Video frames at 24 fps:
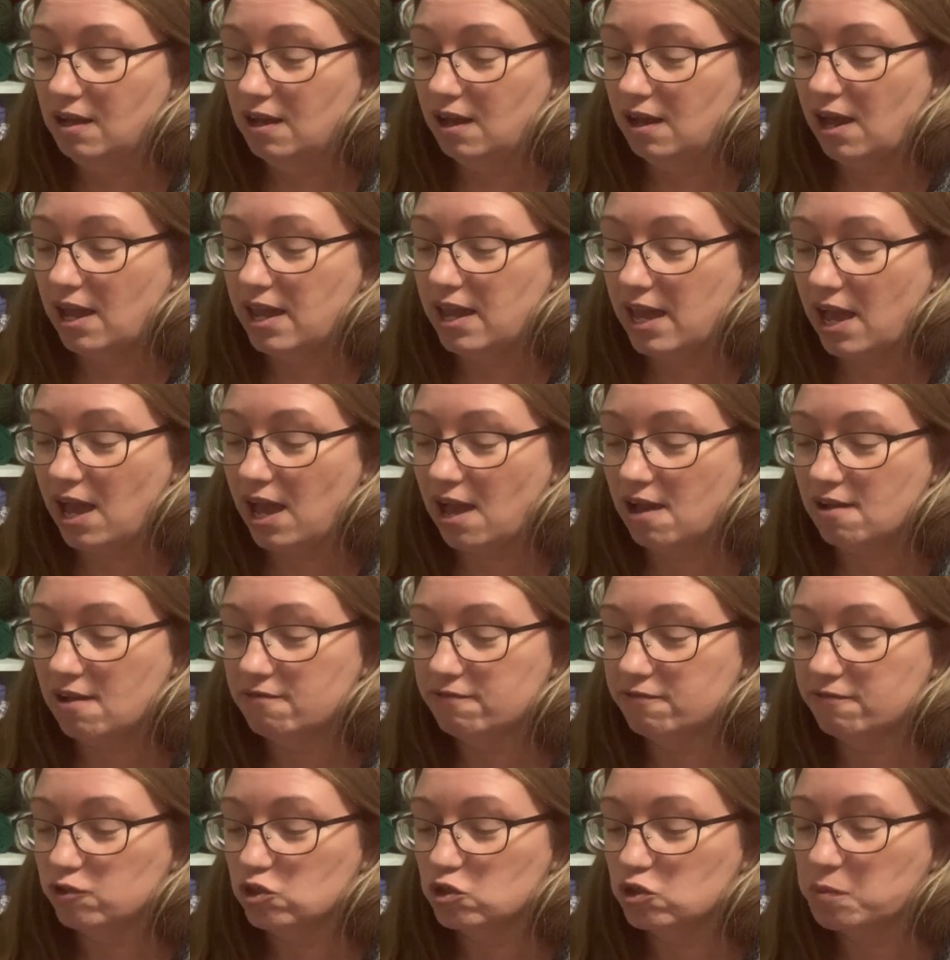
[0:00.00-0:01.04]
I have
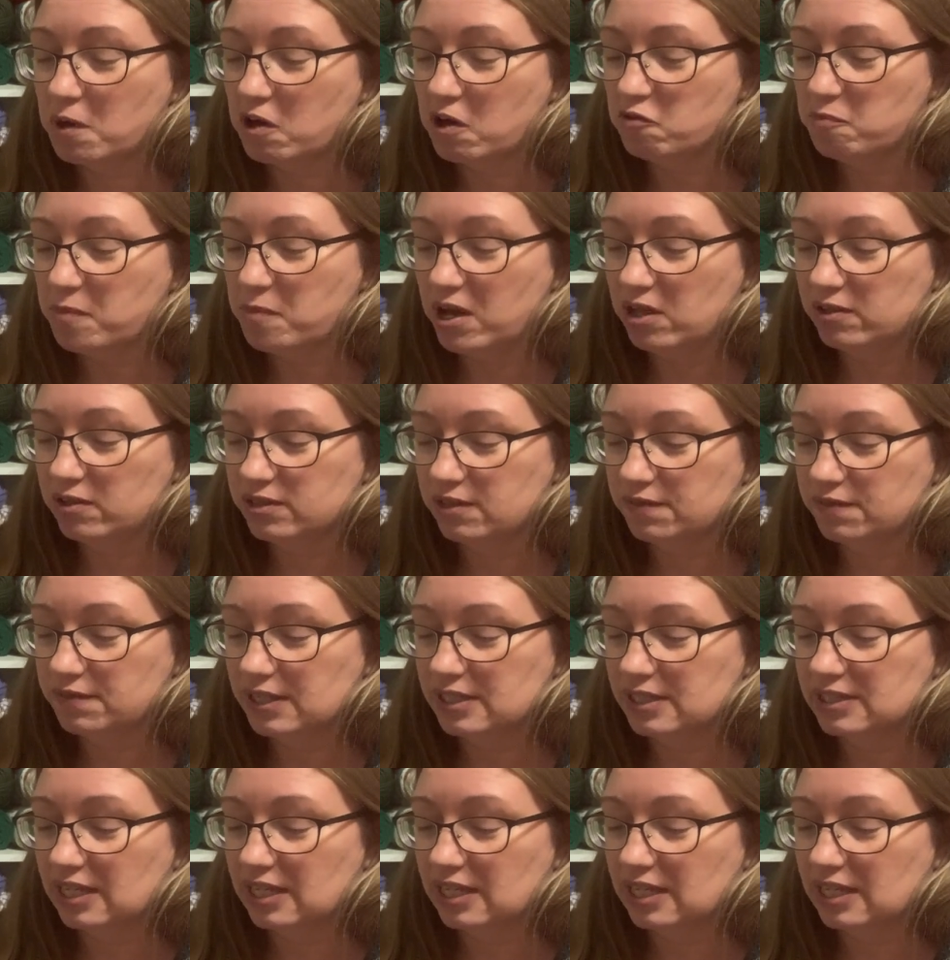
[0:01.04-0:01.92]
12 balls of this.